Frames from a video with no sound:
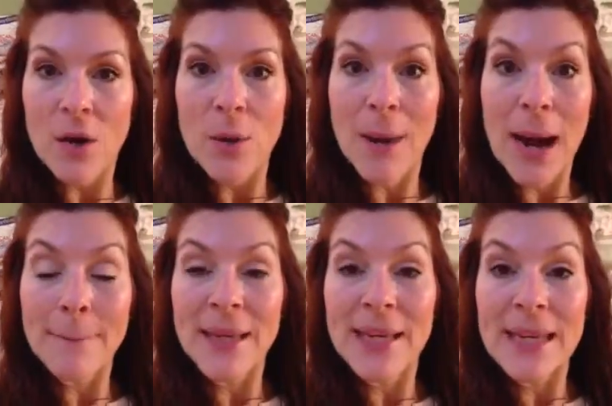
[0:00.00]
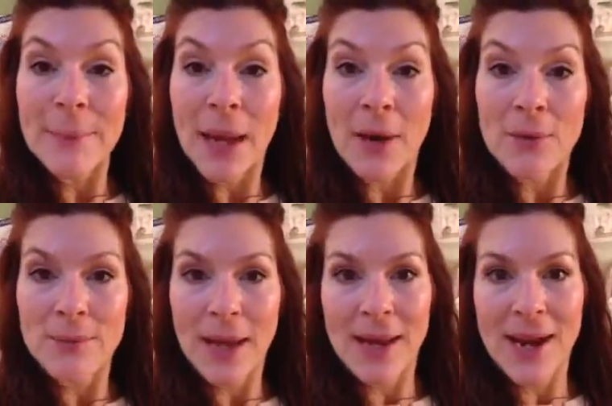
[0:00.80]
Or pop me an email
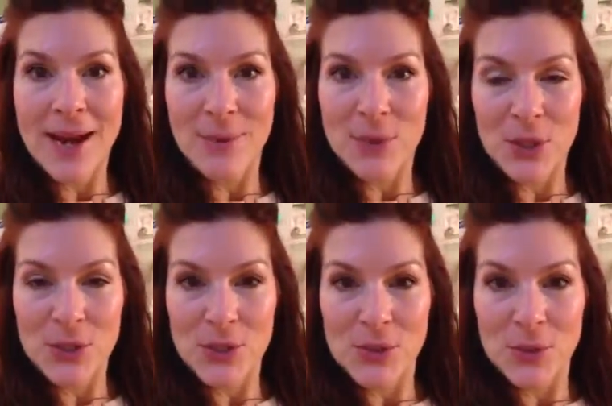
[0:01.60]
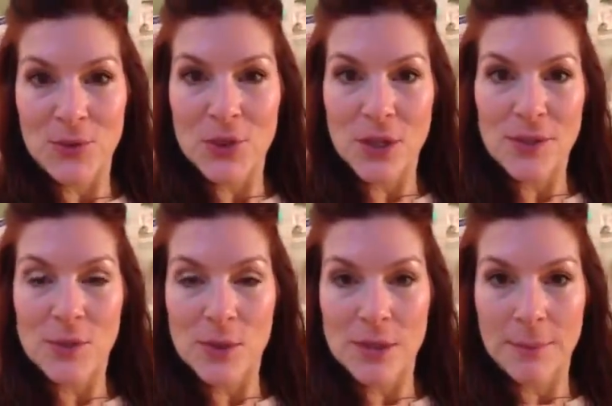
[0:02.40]
and I will talk to you soon. Share
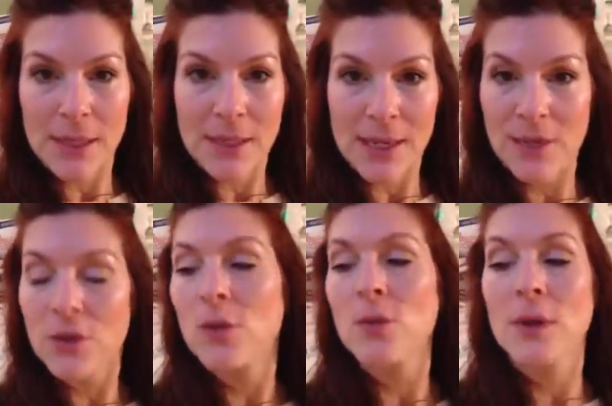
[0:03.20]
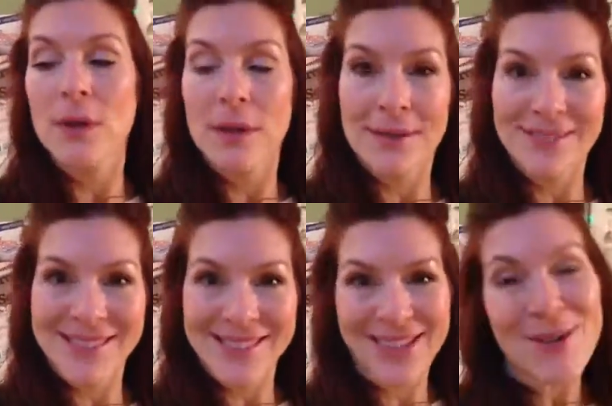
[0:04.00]
this with somebody. Get your own
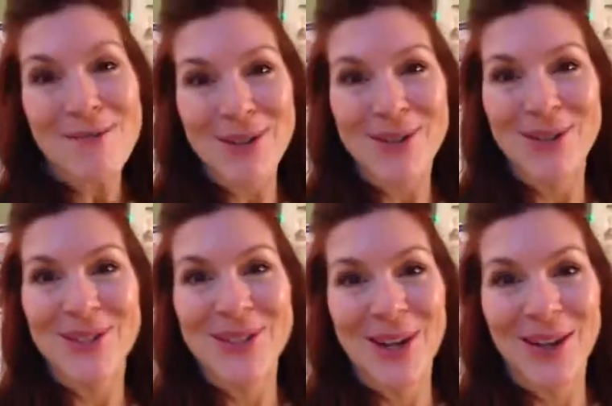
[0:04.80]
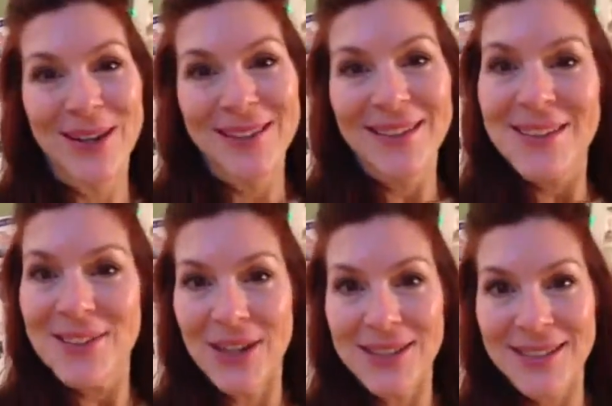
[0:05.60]
goal poster and share it.
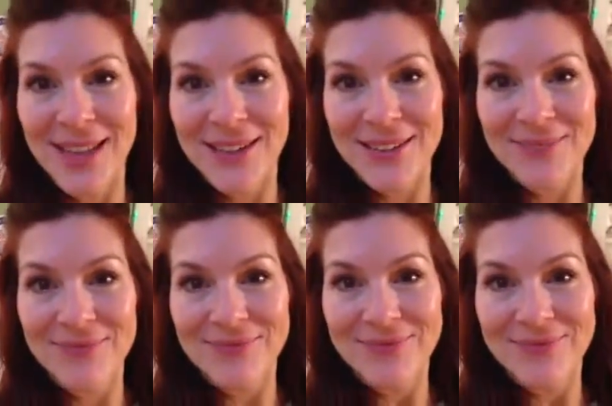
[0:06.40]
Talk to you later.